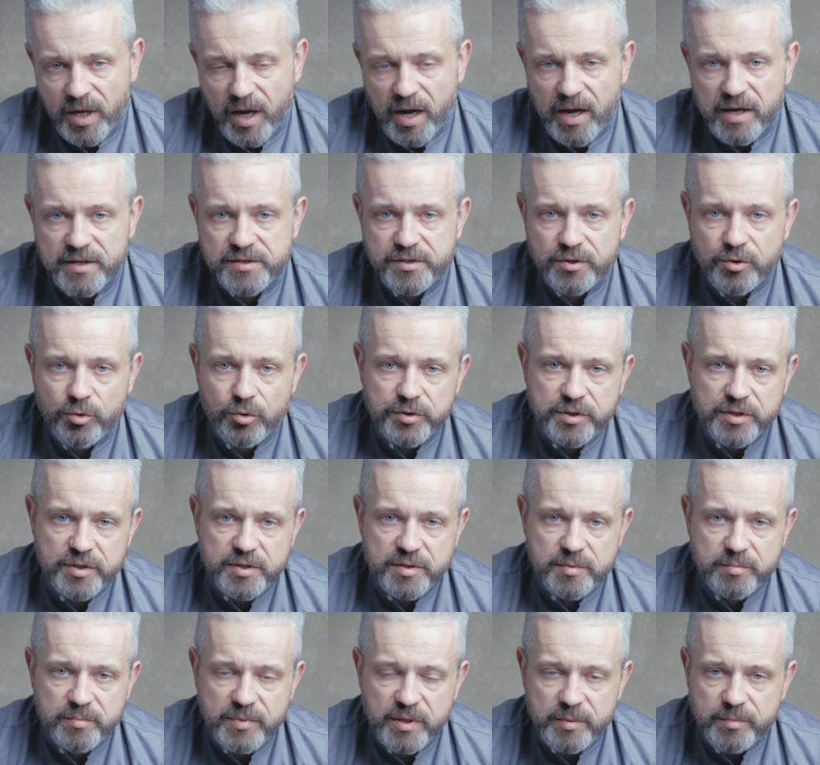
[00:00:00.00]
ask
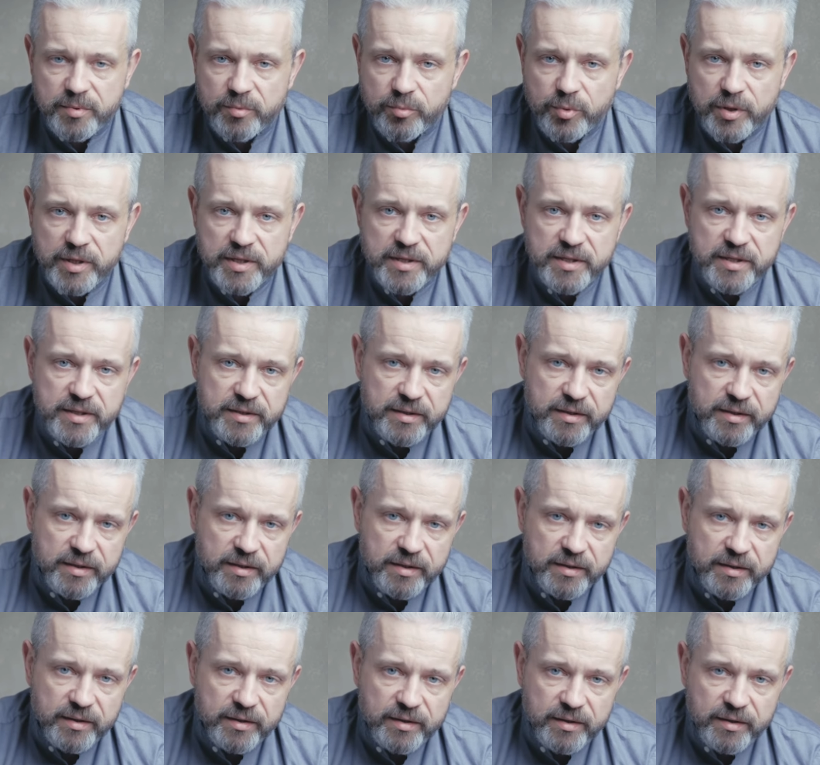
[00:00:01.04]
others. Maybe we need
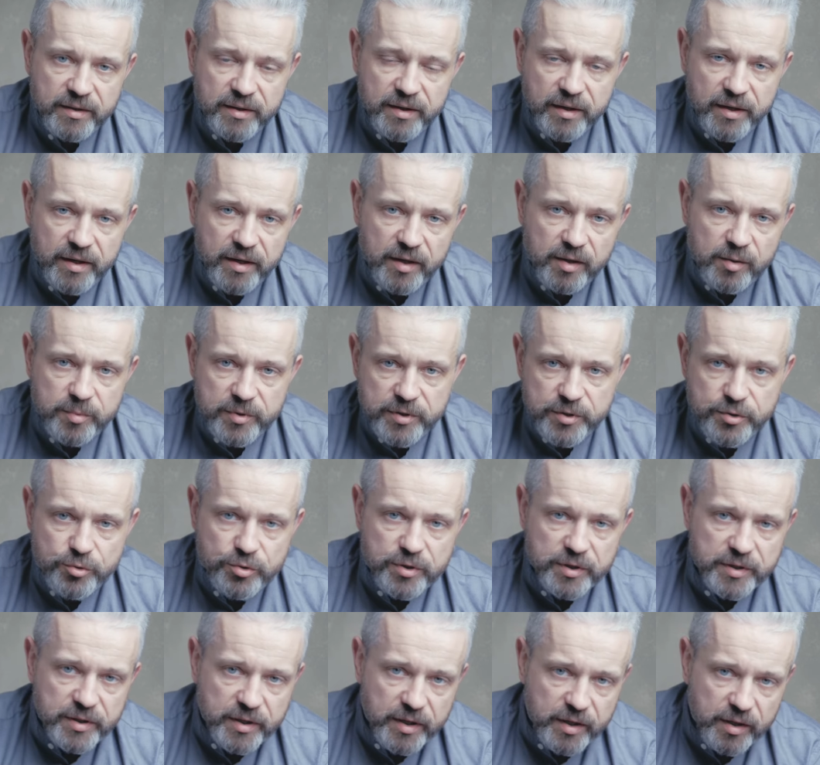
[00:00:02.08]
help and you
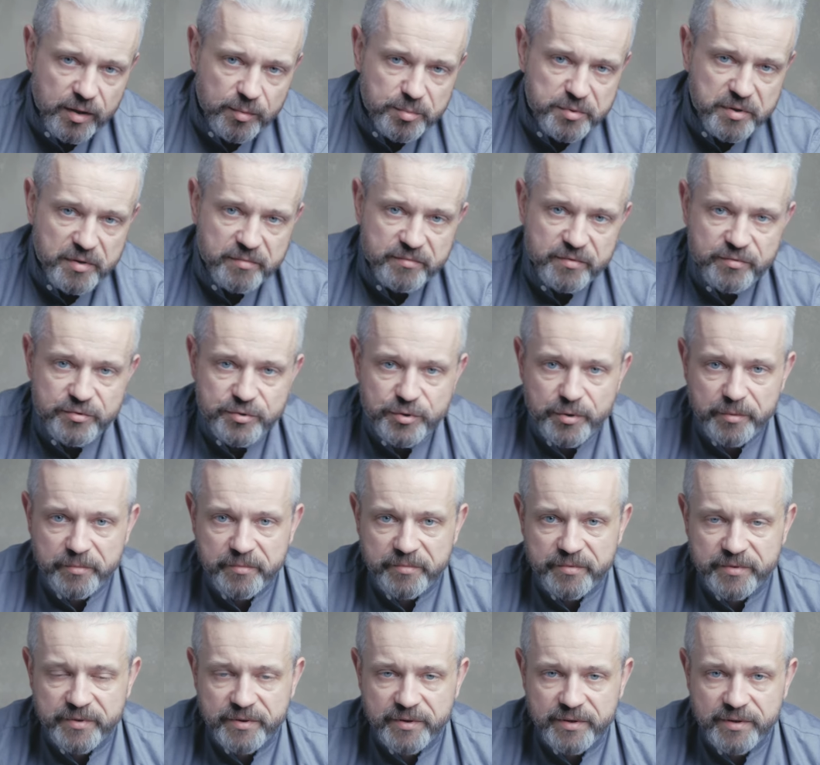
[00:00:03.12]
can help them with
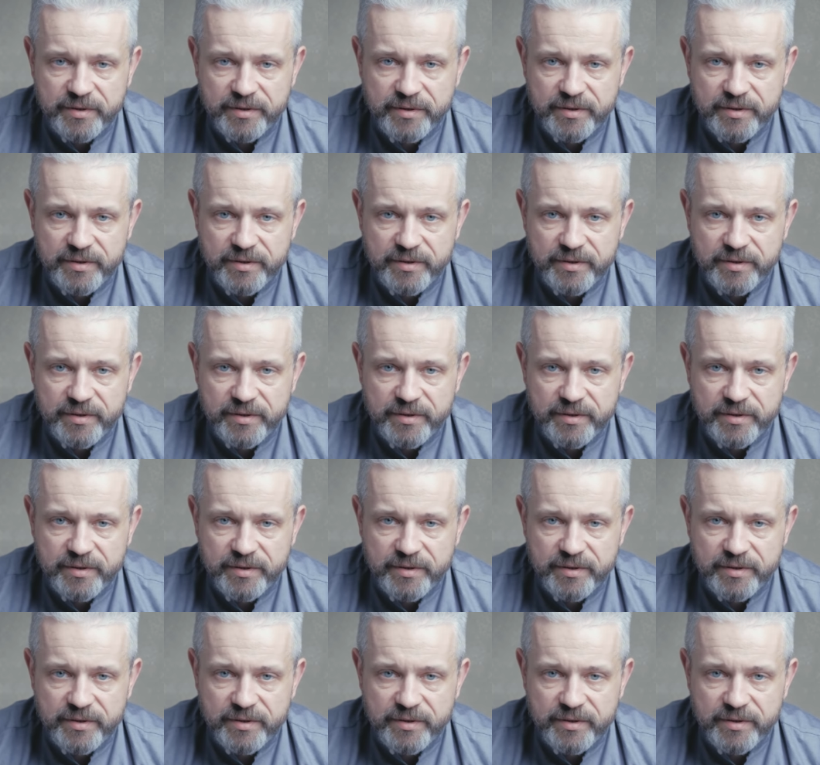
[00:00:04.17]
something.